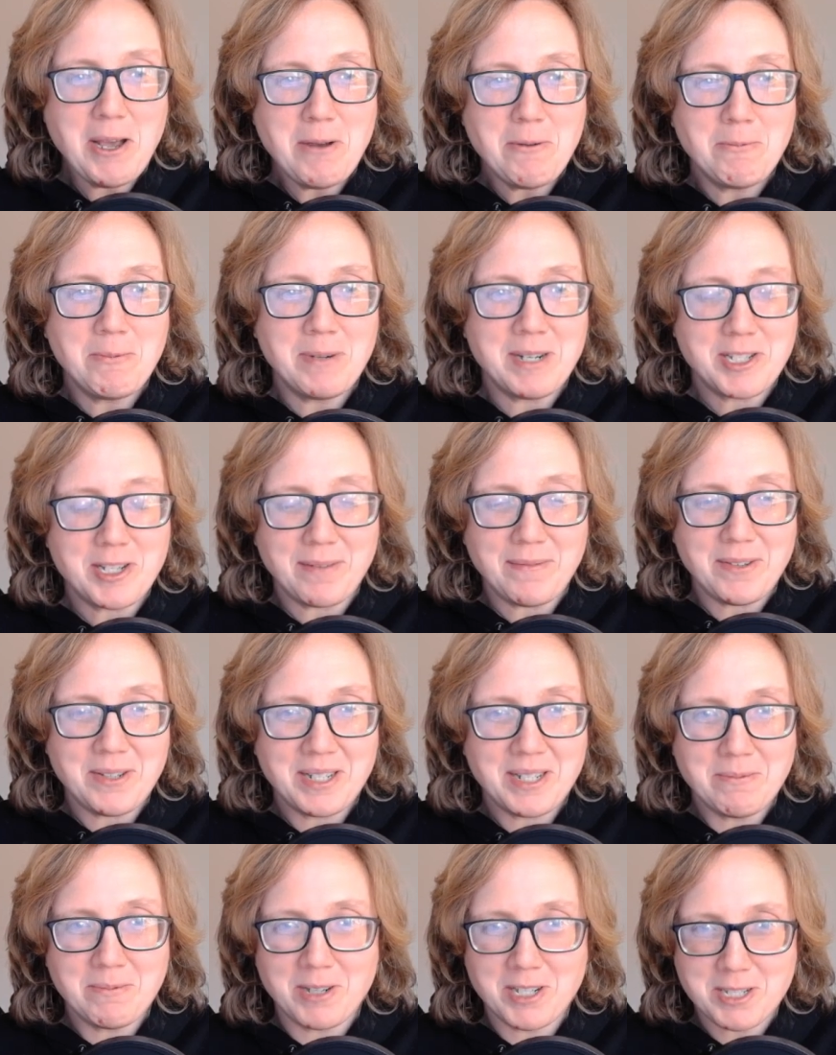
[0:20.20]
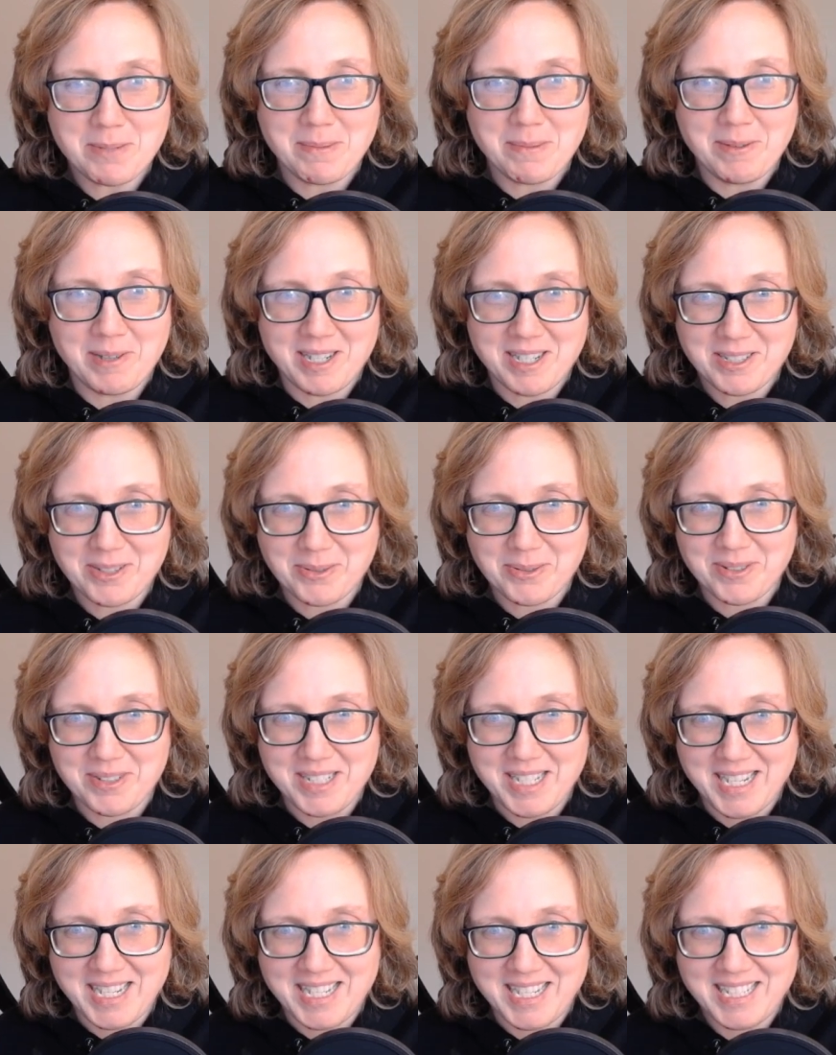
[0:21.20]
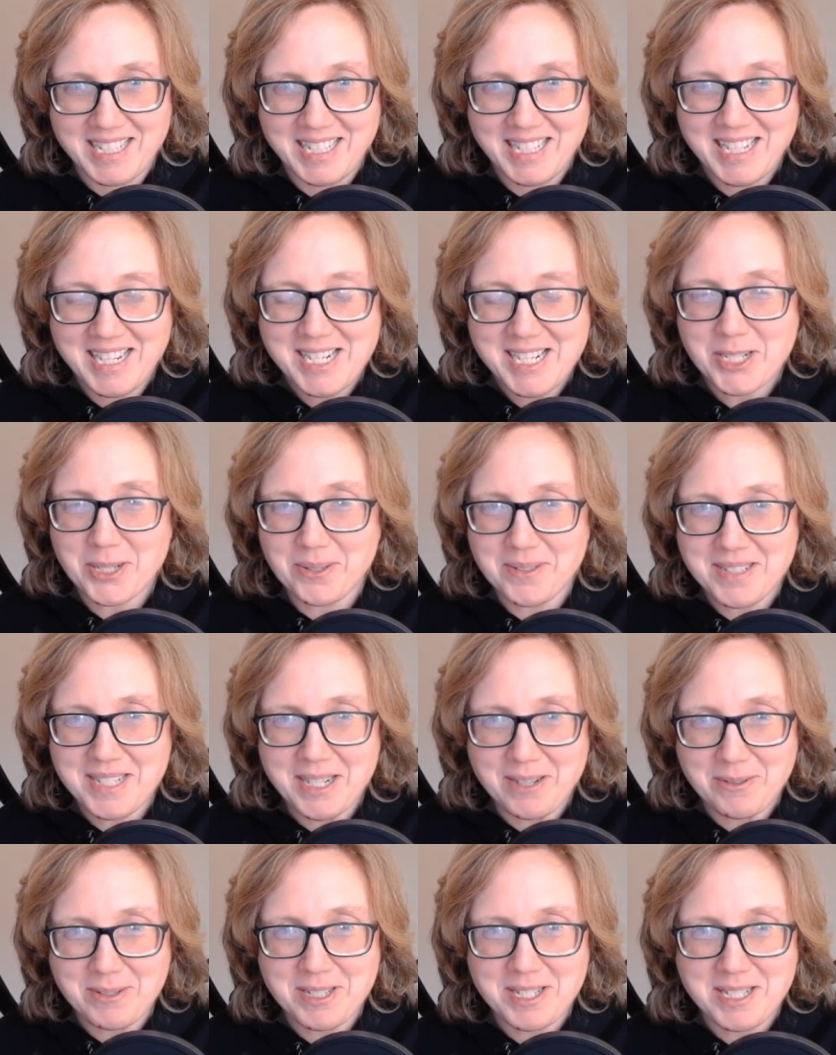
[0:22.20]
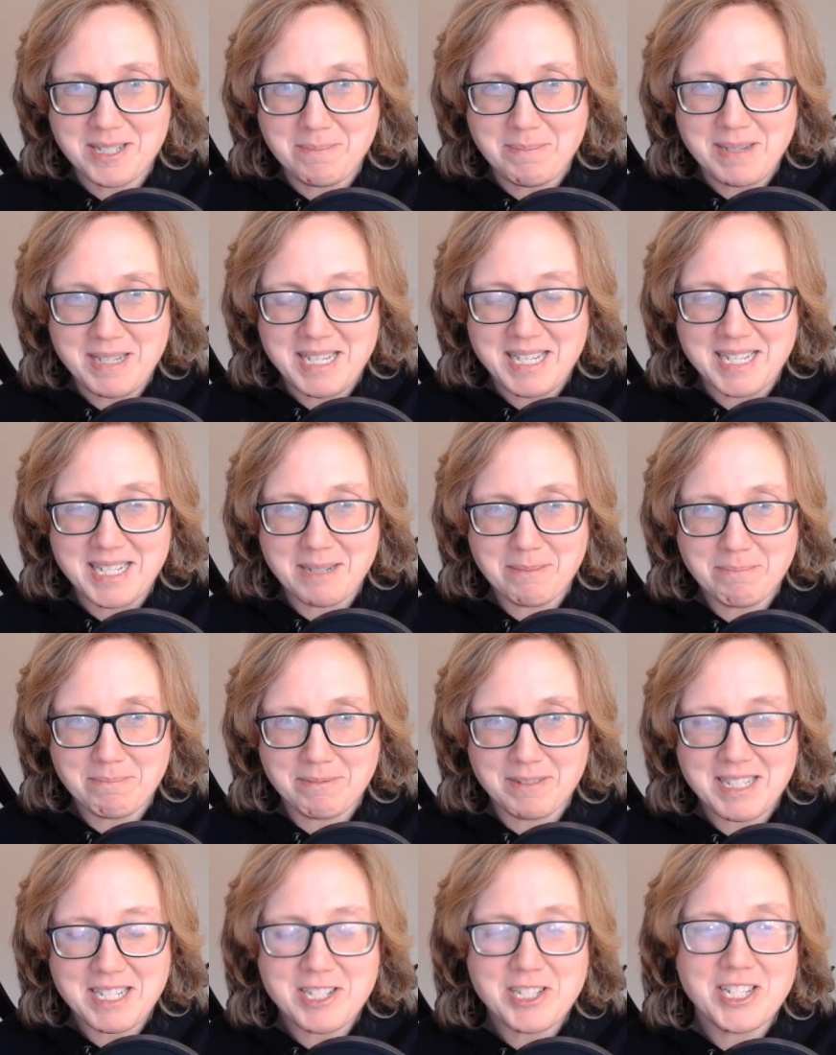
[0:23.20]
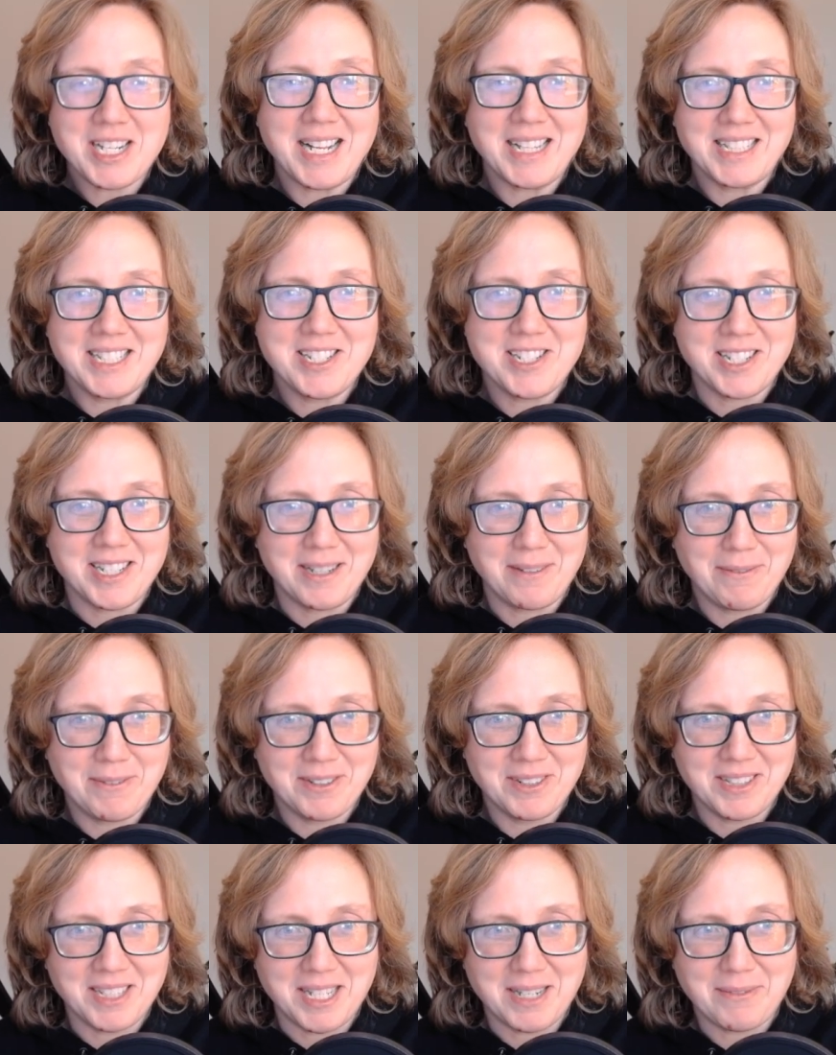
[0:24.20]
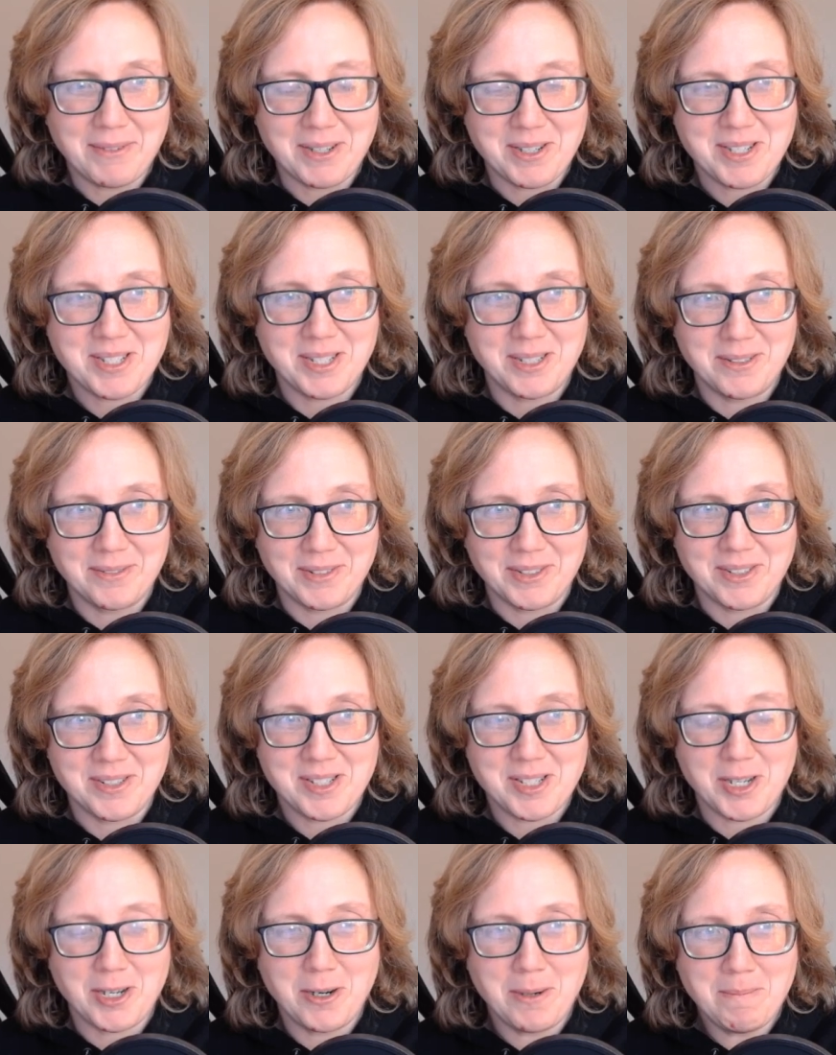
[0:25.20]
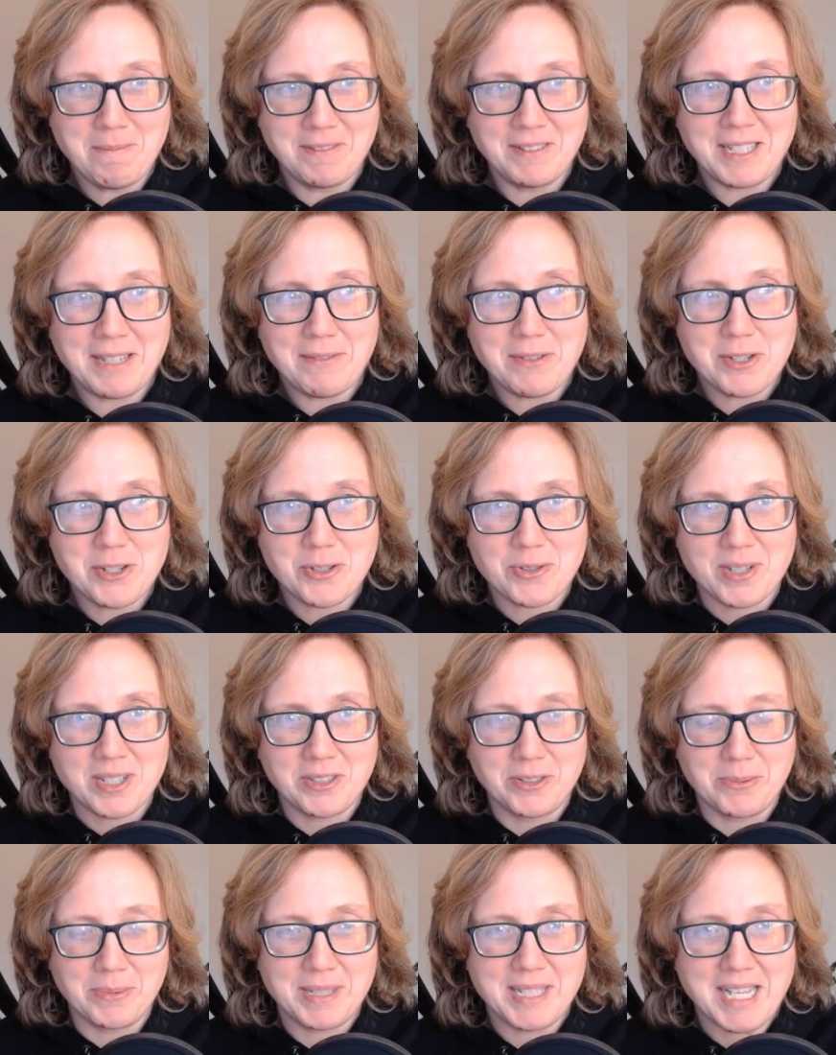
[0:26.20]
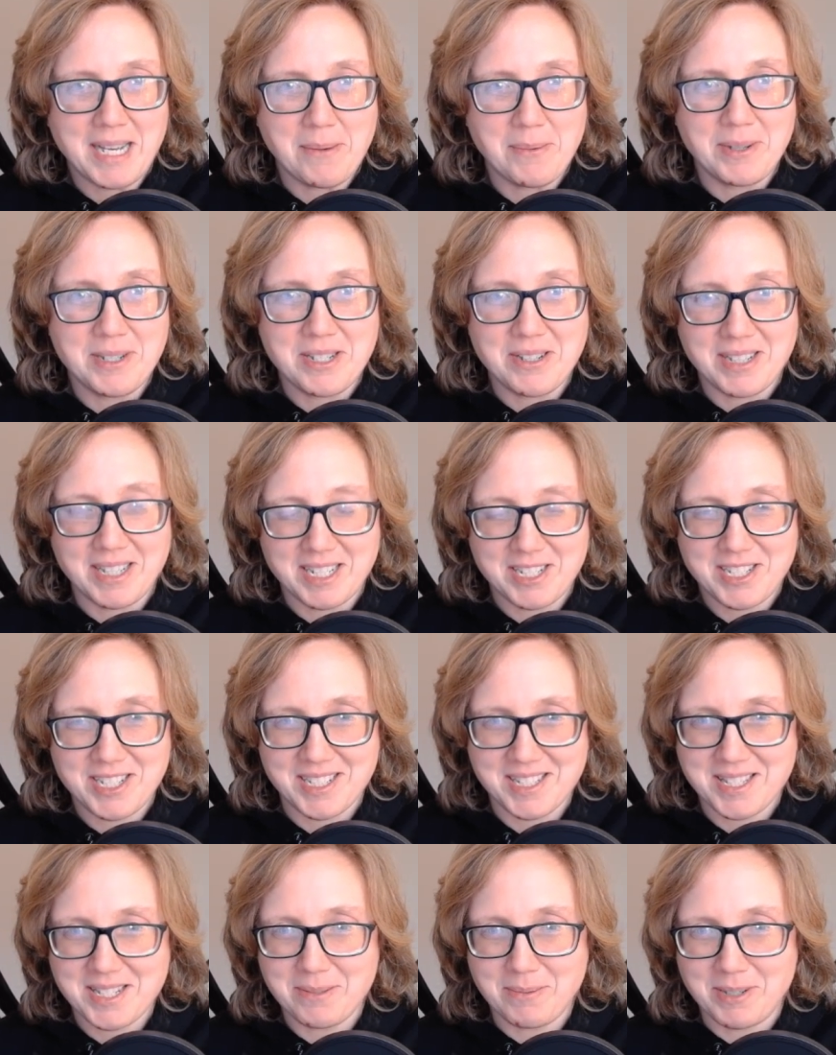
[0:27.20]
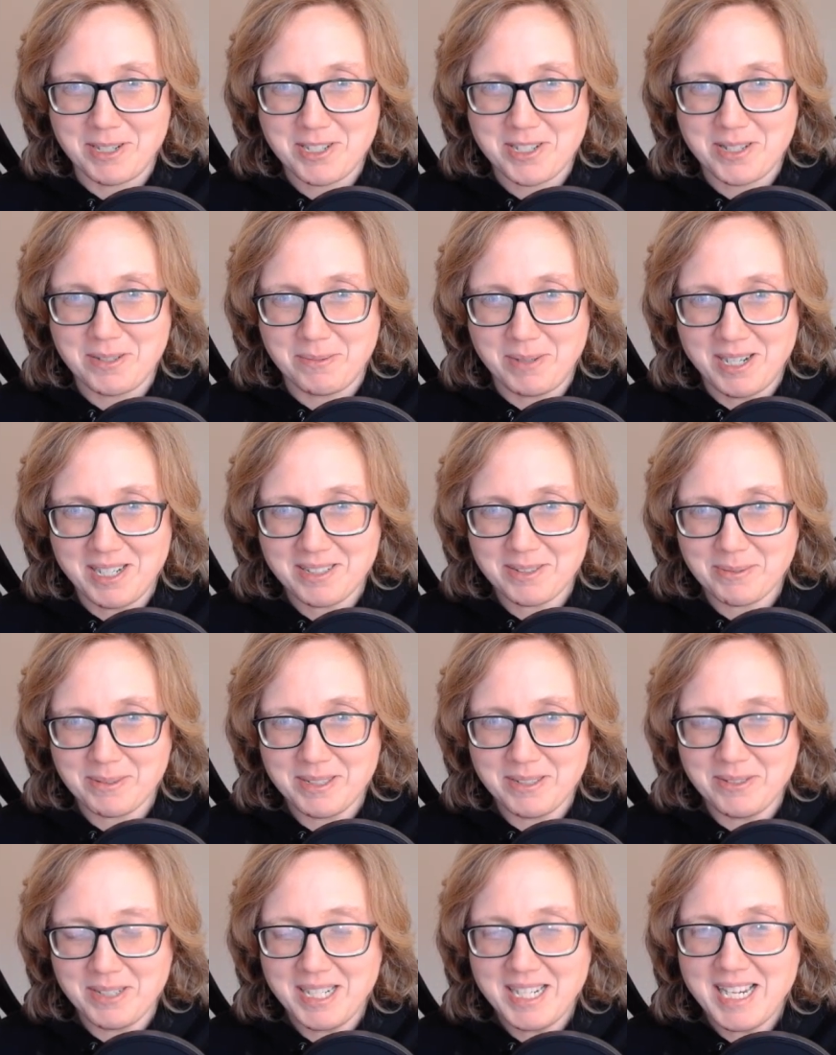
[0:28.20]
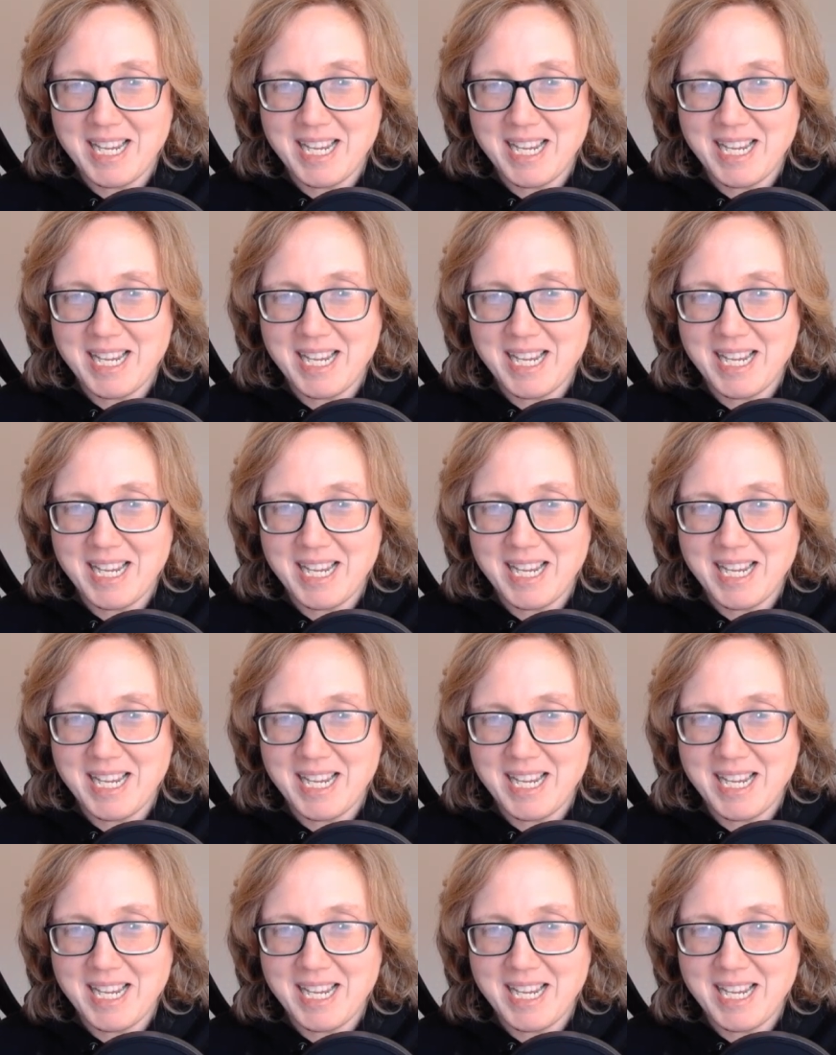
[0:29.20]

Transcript: which, if you didn't watch my walkthrough yet, turned out to be pretty challenging for a lot of our solvers. Hopefully, if you struggled with that one, you got a chance to watch the walkthrough.